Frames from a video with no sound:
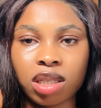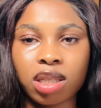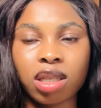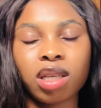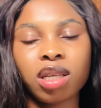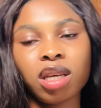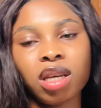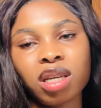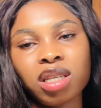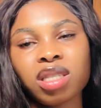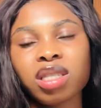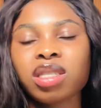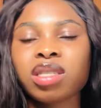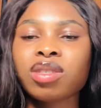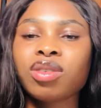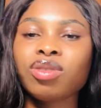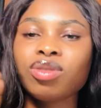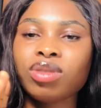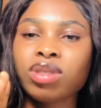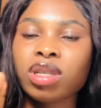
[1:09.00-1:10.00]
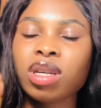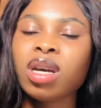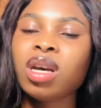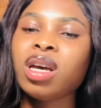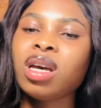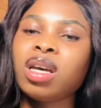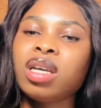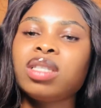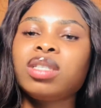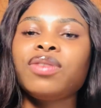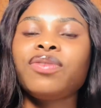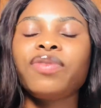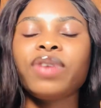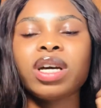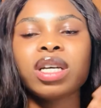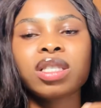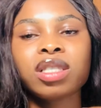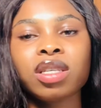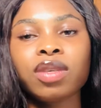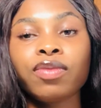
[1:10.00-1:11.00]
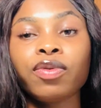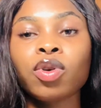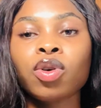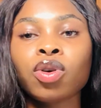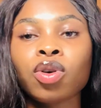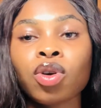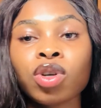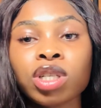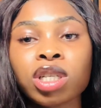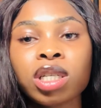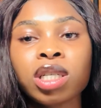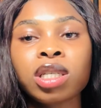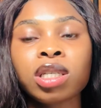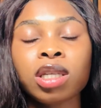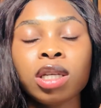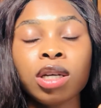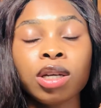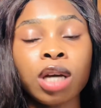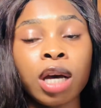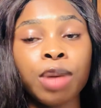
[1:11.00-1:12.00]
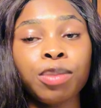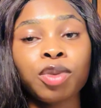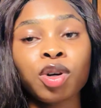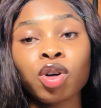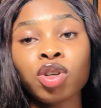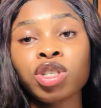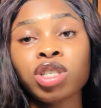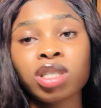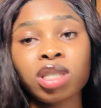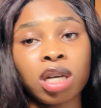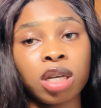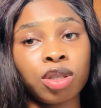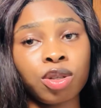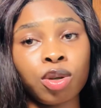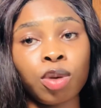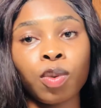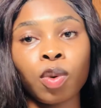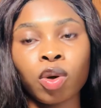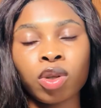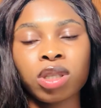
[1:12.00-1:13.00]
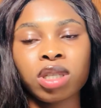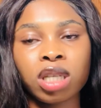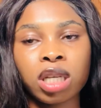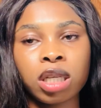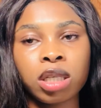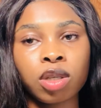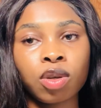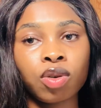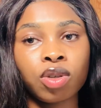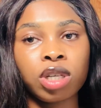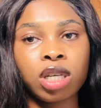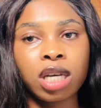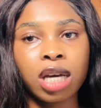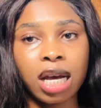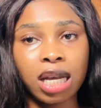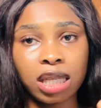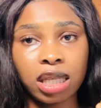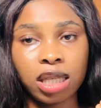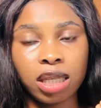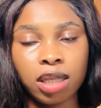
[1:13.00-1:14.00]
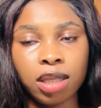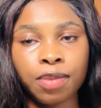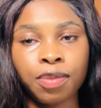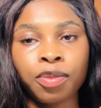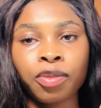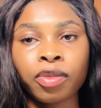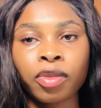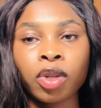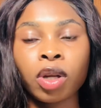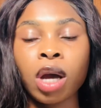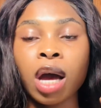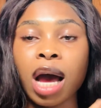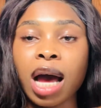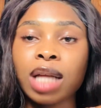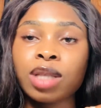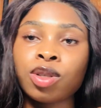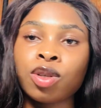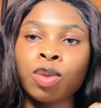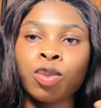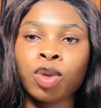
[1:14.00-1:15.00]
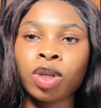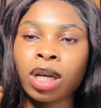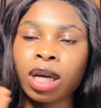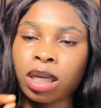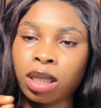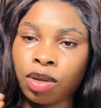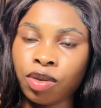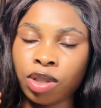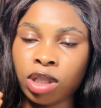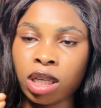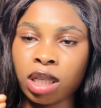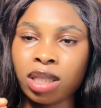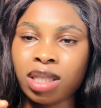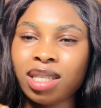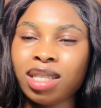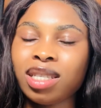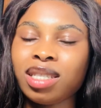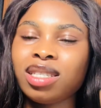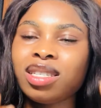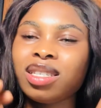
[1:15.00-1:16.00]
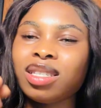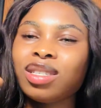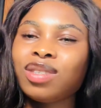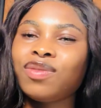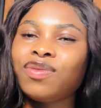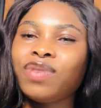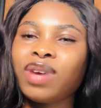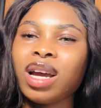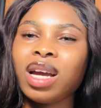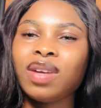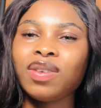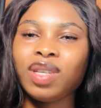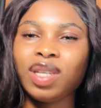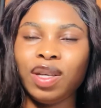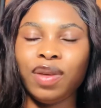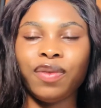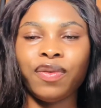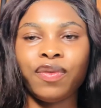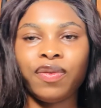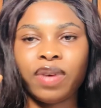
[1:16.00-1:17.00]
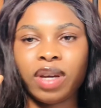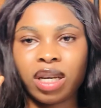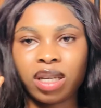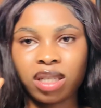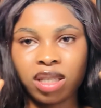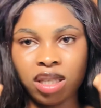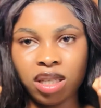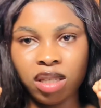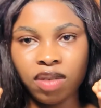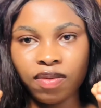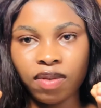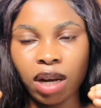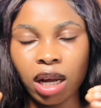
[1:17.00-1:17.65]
Yes, it's good, it's effective. Kojie San soap contains kojic acid and some other ingredients. It is very effective.